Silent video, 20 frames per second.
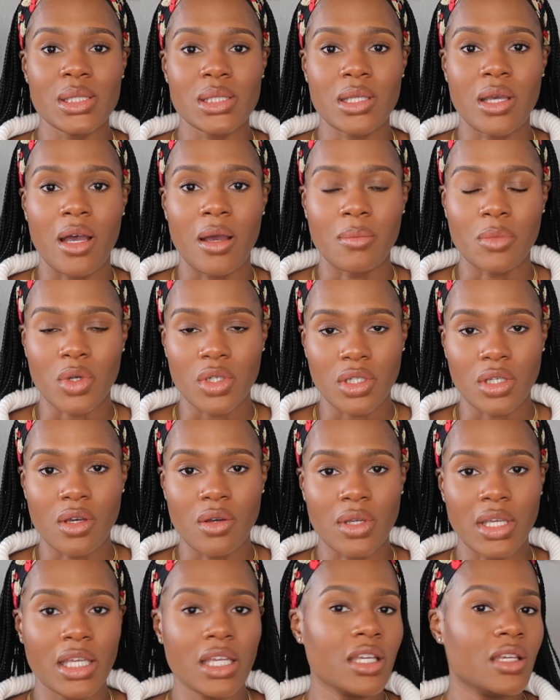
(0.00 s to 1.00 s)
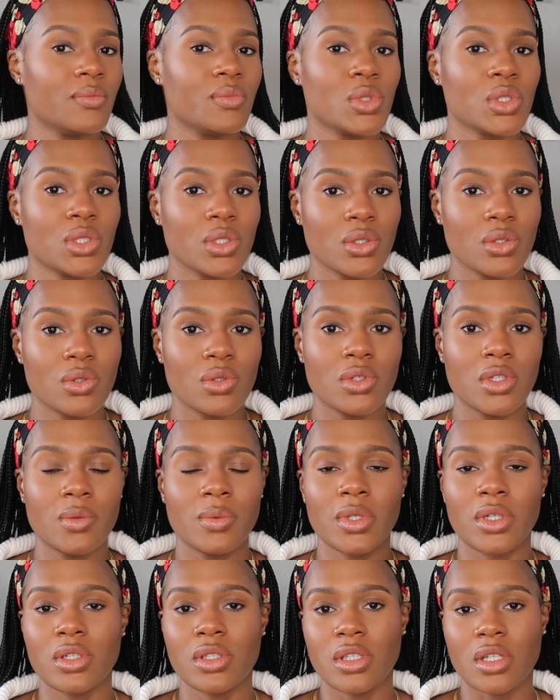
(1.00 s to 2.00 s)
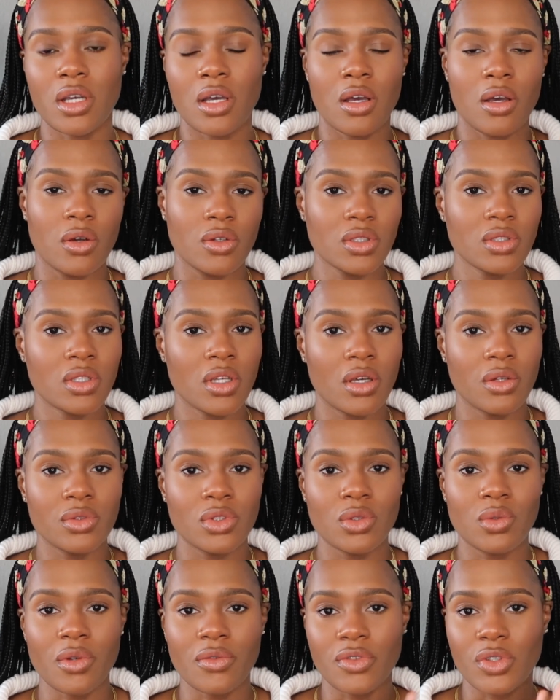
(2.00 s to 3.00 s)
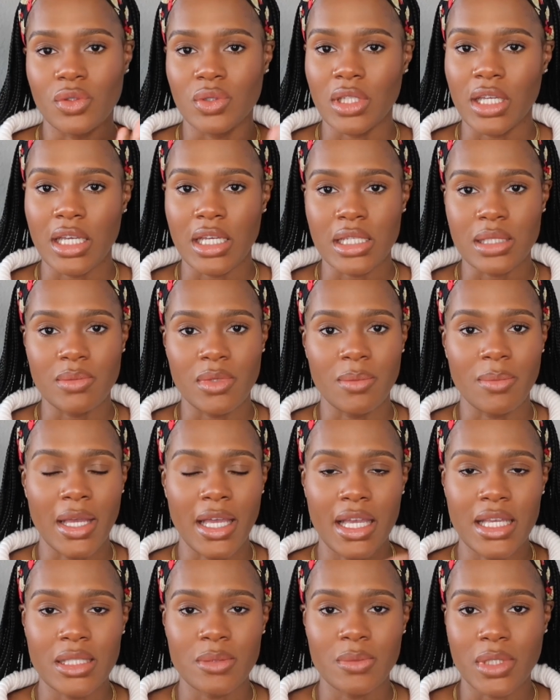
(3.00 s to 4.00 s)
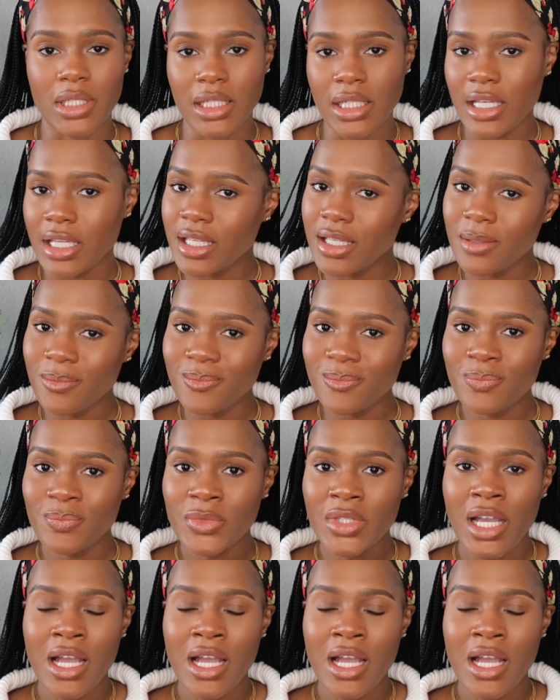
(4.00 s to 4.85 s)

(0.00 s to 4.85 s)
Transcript: so I'm gonna go get him soon and we're gonna go, you know, do a few things, me, my husband, and him.